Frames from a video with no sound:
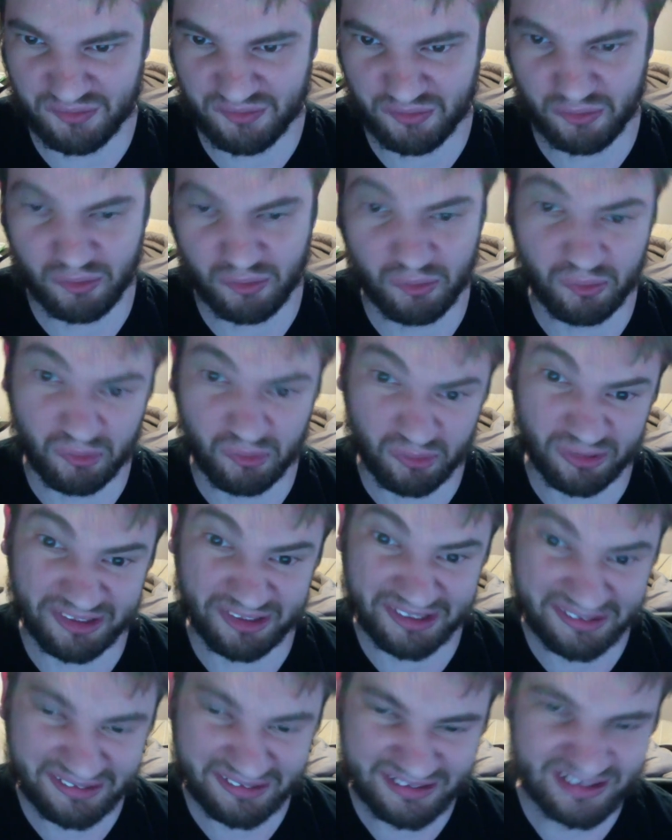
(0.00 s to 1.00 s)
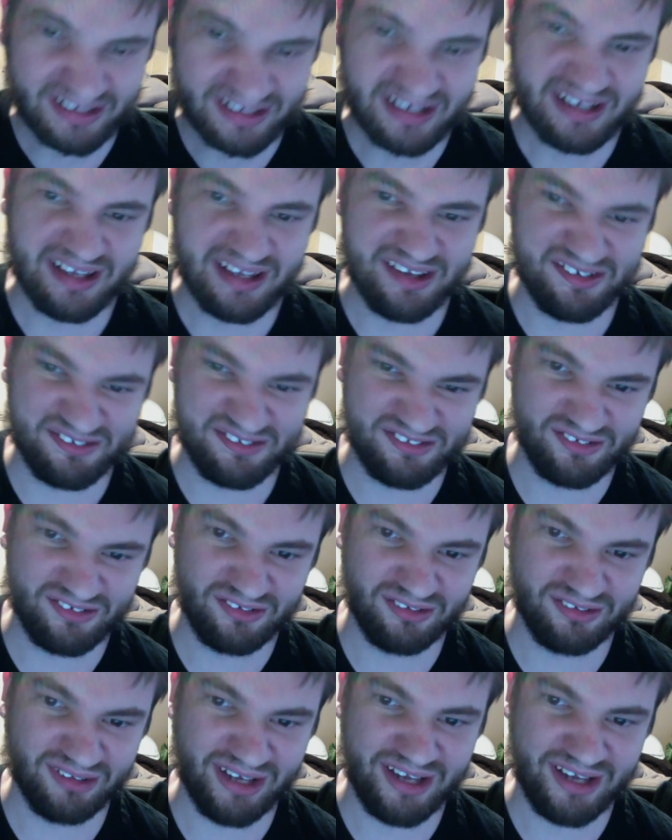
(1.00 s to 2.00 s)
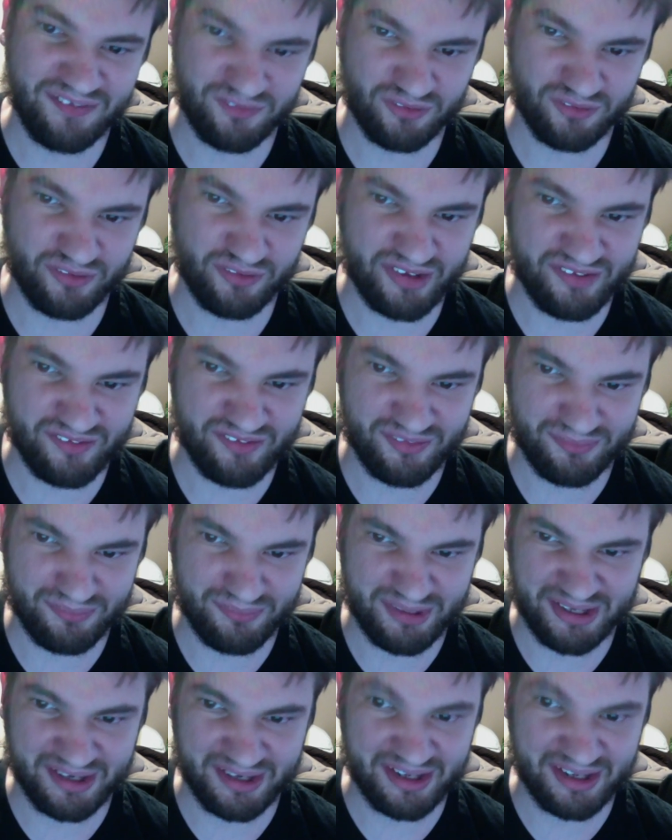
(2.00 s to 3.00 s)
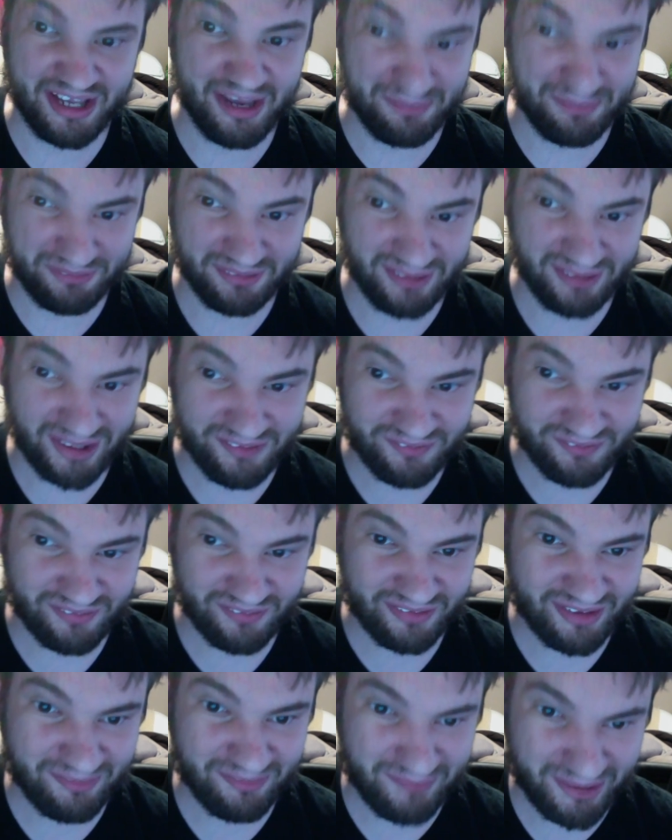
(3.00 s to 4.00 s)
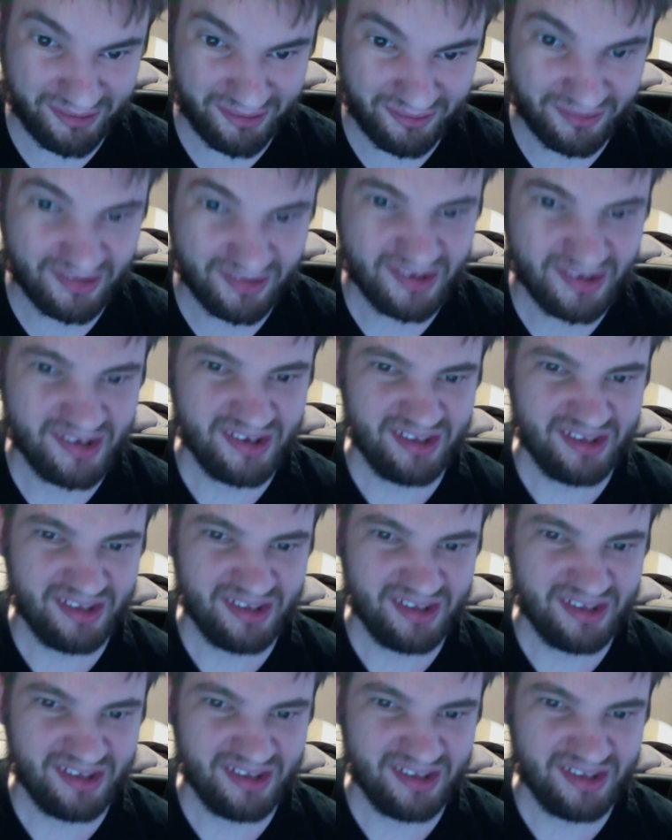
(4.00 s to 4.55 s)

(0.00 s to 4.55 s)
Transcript: Gugulian is still alive, or even being kept alive for that matter,